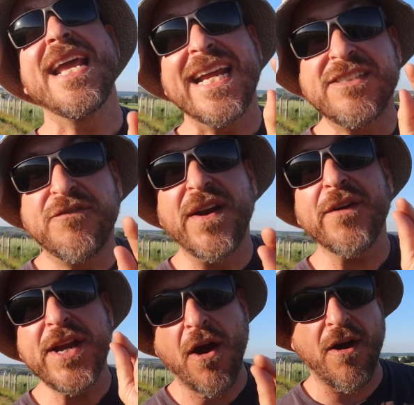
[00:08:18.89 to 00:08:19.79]
It's
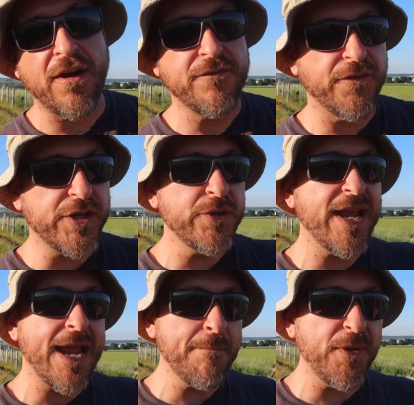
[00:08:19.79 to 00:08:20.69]
very hard for you
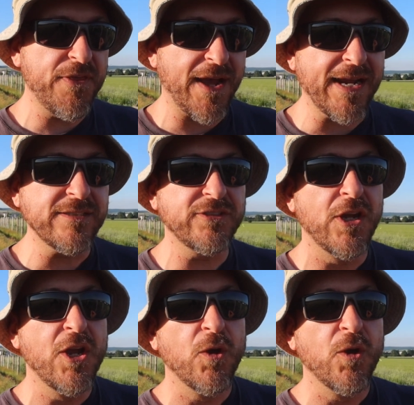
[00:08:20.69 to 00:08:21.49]
to empathize